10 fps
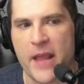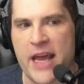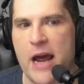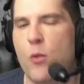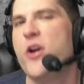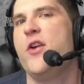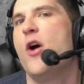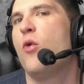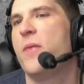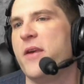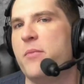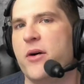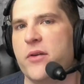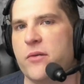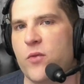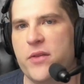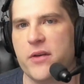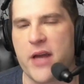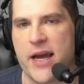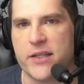And I wouldn't know what the opponent, what
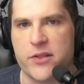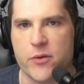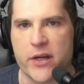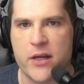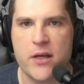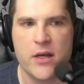the guy is doing.